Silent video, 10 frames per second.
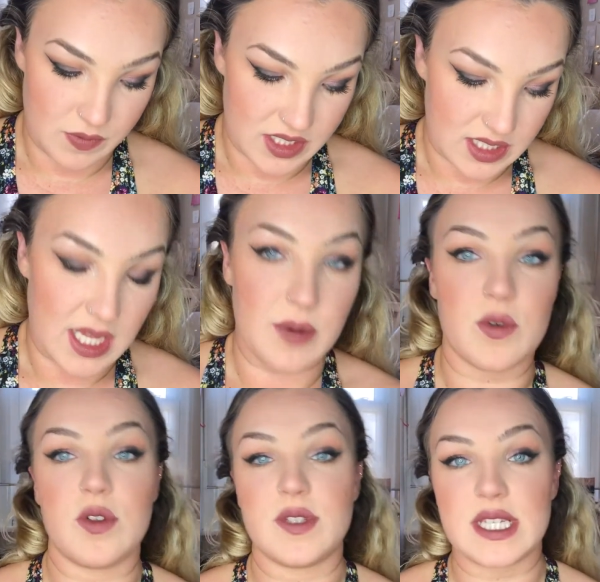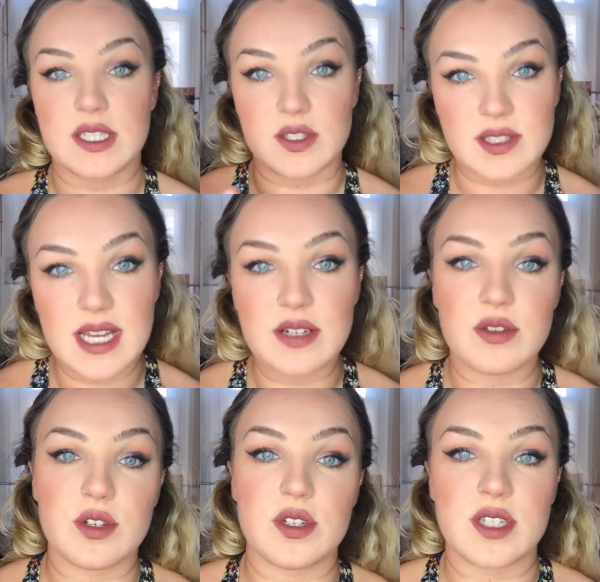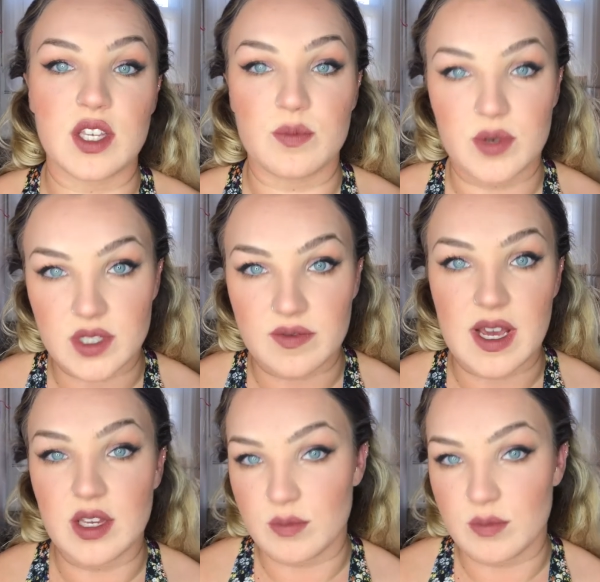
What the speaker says: which is like one of those things that you stand on that does like your body fat,